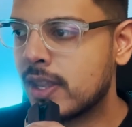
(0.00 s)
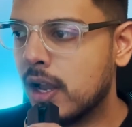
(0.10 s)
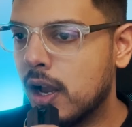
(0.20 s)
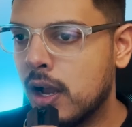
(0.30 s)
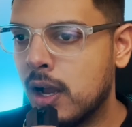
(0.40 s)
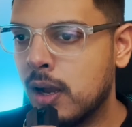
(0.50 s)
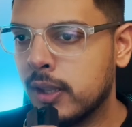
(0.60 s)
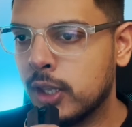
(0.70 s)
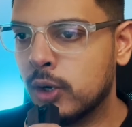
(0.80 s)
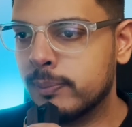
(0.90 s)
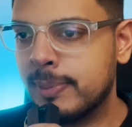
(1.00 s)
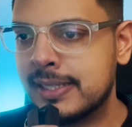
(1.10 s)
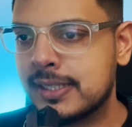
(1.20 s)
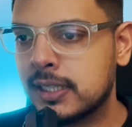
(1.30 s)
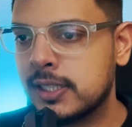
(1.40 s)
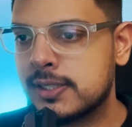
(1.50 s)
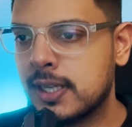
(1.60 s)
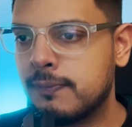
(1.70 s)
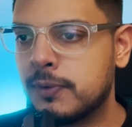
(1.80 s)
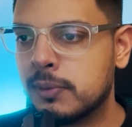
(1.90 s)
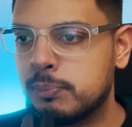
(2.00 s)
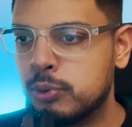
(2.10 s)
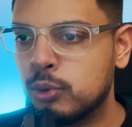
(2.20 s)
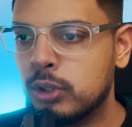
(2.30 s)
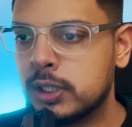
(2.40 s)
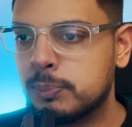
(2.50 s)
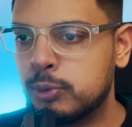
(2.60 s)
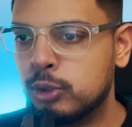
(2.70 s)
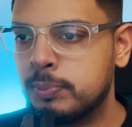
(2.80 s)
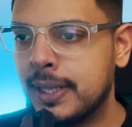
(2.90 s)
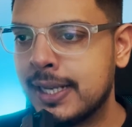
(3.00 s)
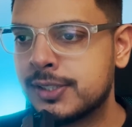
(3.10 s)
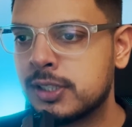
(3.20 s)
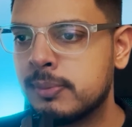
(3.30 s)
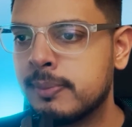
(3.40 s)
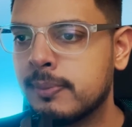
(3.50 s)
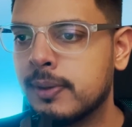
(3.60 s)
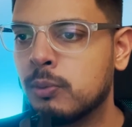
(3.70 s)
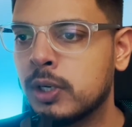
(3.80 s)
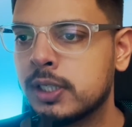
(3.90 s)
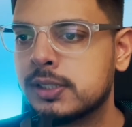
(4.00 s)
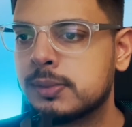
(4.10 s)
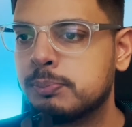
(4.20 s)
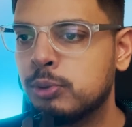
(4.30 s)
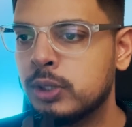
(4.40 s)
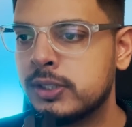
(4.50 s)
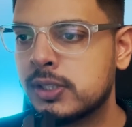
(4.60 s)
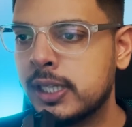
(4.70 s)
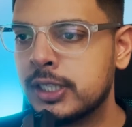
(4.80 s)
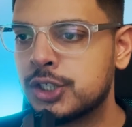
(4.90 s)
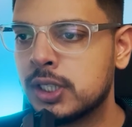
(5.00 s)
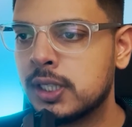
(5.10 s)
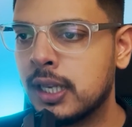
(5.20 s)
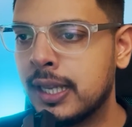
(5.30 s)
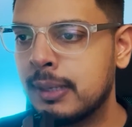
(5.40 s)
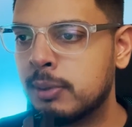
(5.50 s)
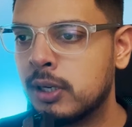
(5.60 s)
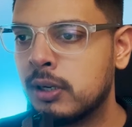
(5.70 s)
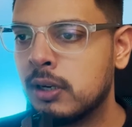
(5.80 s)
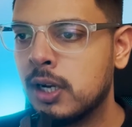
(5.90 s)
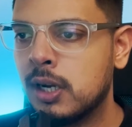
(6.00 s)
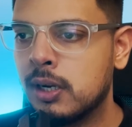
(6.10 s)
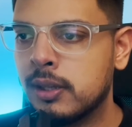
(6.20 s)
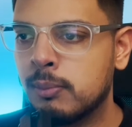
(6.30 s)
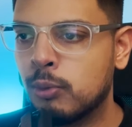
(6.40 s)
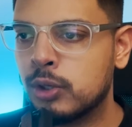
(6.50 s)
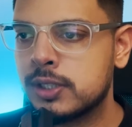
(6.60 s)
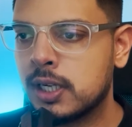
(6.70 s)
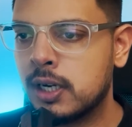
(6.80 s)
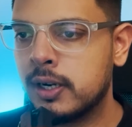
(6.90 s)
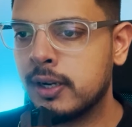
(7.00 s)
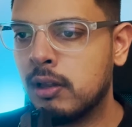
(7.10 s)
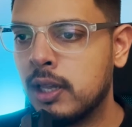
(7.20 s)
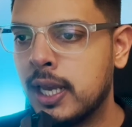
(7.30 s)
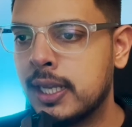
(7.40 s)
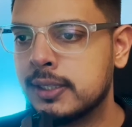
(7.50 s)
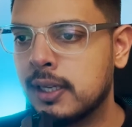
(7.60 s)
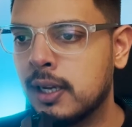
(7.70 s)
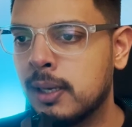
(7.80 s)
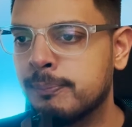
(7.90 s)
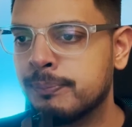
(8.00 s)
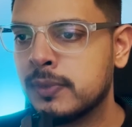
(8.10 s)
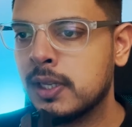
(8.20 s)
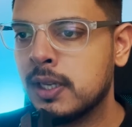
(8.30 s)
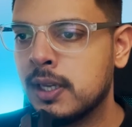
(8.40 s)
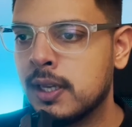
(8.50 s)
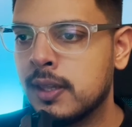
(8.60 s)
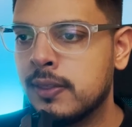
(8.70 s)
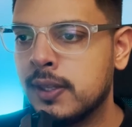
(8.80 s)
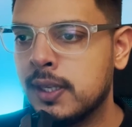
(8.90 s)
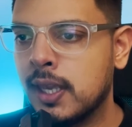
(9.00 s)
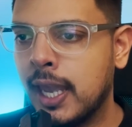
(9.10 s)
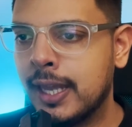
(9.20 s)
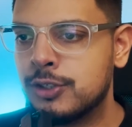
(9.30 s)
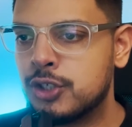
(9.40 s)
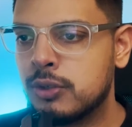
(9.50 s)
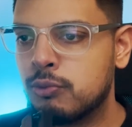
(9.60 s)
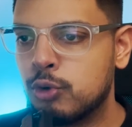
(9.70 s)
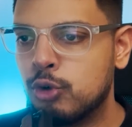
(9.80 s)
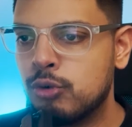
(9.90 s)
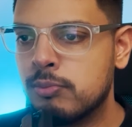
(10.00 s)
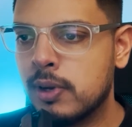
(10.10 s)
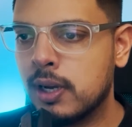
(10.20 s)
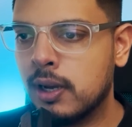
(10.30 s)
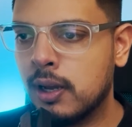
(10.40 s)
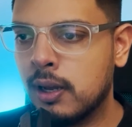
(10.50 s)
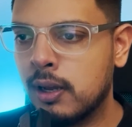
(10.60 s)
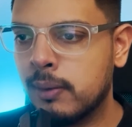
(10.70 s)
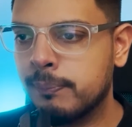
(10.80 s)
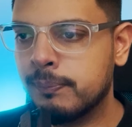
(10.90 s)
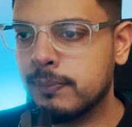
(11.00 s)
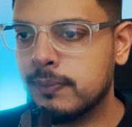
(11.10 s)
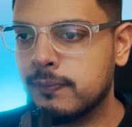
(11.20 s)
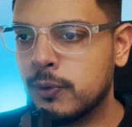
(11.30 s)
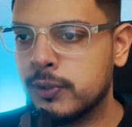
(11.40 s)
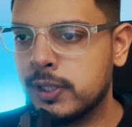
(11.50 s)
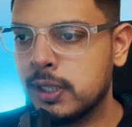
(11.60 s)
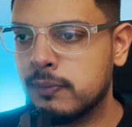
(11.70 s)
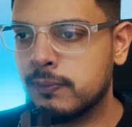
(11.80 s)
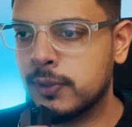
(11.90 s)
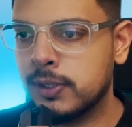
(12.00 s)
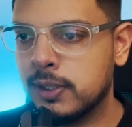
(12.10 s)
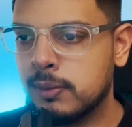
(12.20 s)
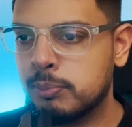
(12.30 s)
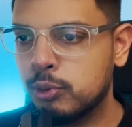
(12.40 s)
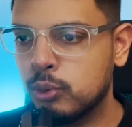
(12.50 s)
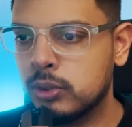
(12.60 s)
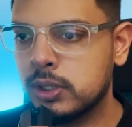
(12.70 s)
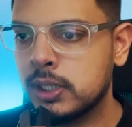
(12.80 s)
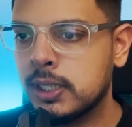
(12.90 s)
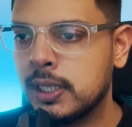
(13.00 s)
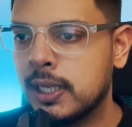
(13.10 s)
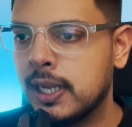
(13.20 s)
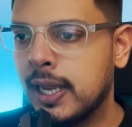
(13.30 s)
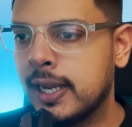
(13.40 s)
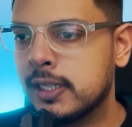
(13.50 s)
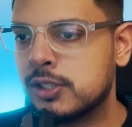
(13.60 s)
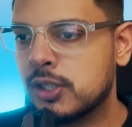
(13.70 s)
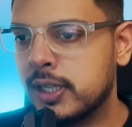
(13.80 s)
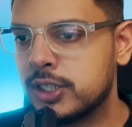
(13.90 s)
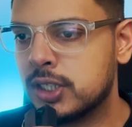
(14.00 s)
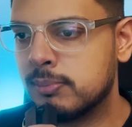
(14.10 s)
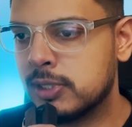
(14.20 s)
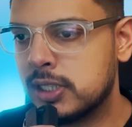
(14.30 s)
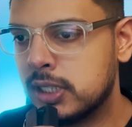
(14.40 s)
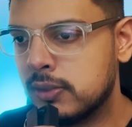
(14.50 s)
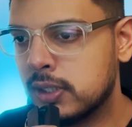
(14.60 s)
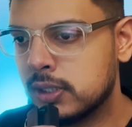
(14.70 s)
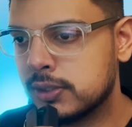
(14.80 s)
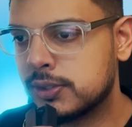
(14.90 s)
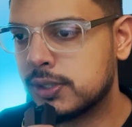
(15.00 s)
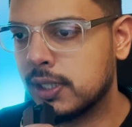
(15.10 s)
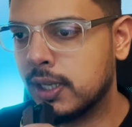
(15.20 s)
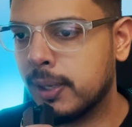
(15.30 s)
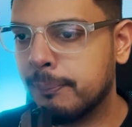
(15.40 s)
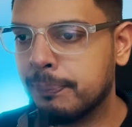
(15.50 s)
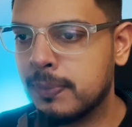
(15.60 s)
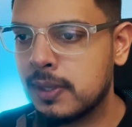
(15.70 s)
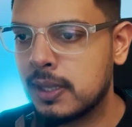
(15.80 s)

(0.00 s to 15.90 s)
basically stuff for the pool plaster works, pool insulation, the labor, the mortar and all that, the engine room for the pool and insulation materials. And